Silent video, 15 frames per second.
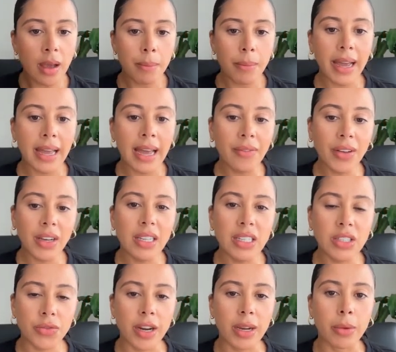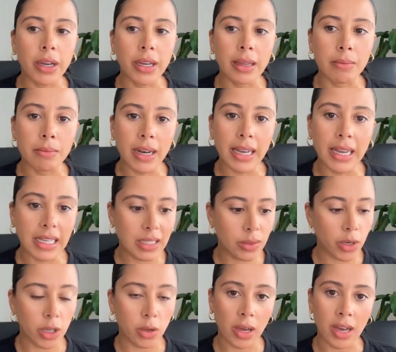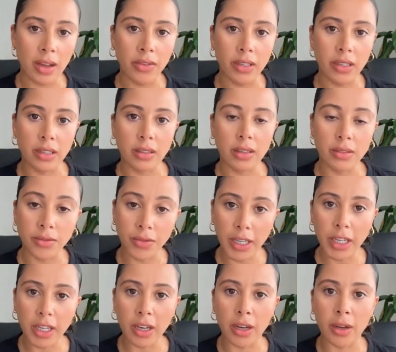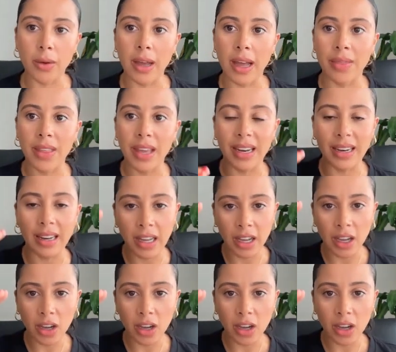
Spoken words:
By having this framework in place where you have a video and then,